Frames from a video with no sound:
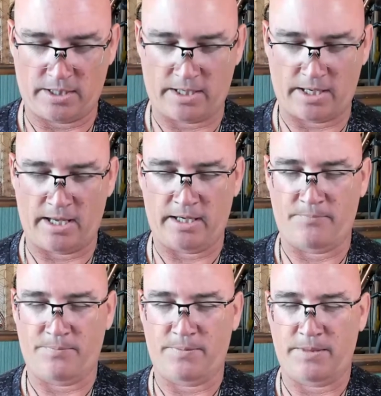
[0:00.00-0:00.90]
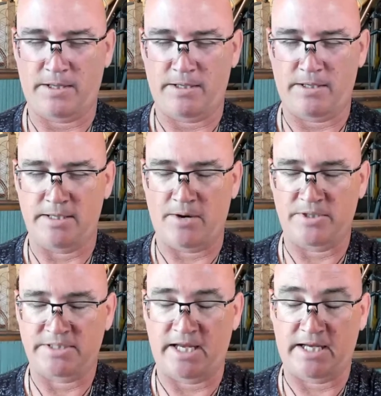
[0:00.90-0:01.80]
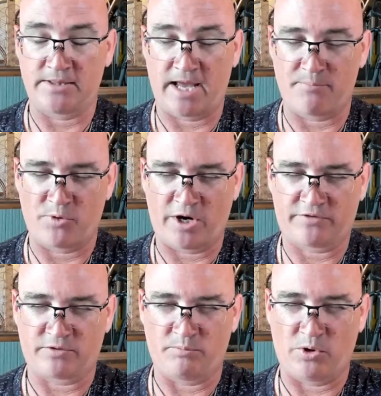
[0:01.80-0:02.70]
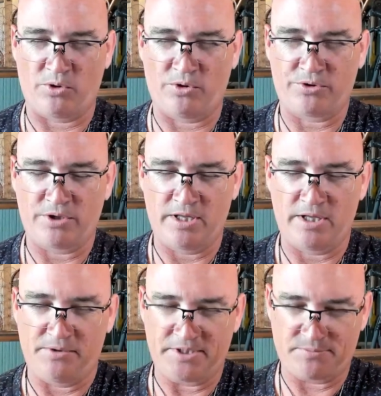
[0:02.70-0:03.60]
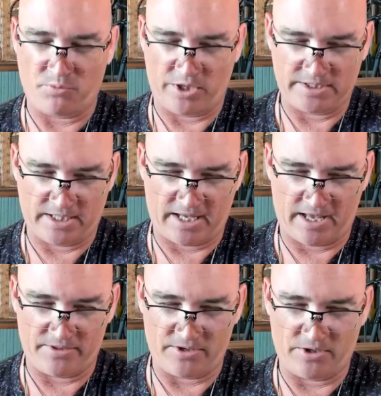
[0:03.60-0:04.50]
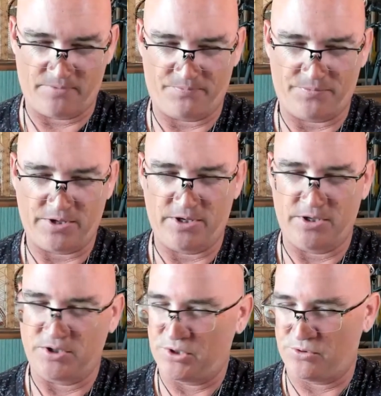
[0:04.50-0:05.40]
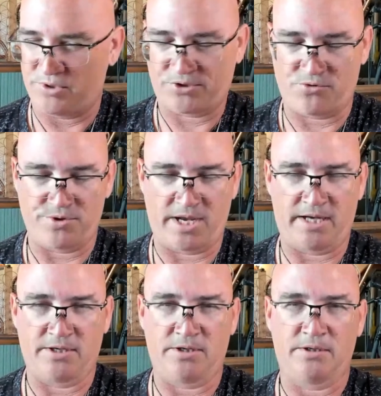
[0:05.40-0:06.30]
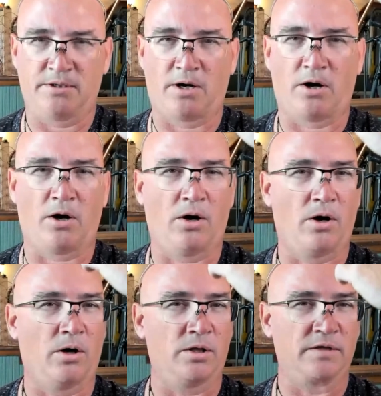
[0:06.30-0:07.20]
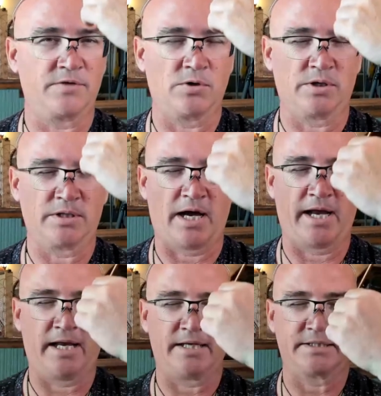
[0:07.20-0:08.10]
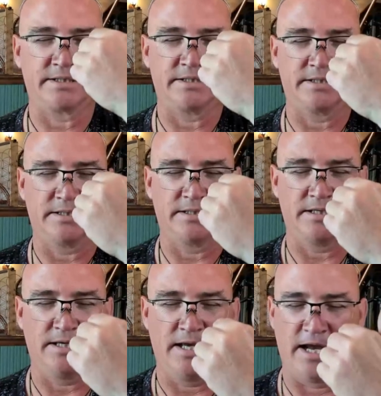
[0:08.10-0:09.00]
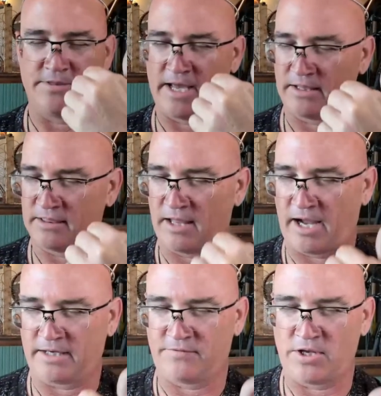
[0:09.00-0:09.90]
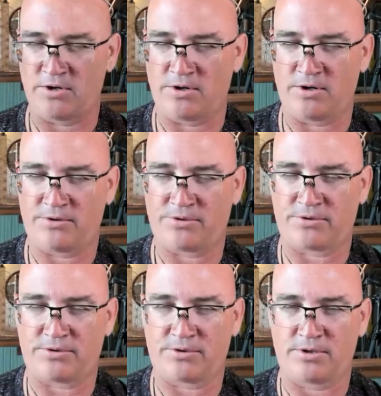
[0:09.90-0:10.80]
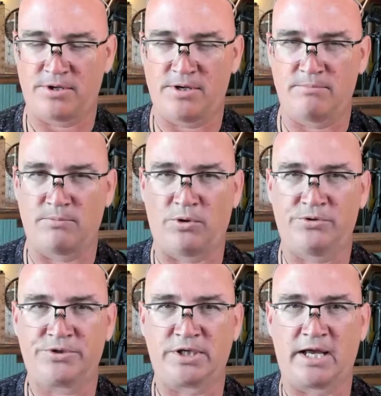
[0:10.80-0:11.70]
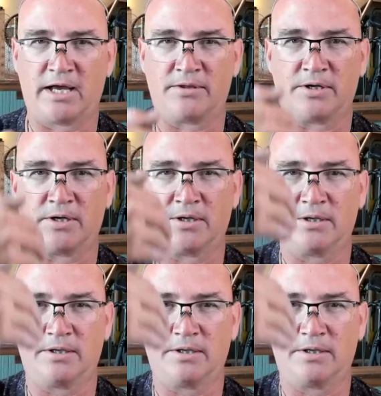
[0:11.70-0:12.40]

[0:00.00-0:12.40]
Okay. Now we take in that breath from both. Let's bring together you as creator, all of your light, and that light of the earth, both together.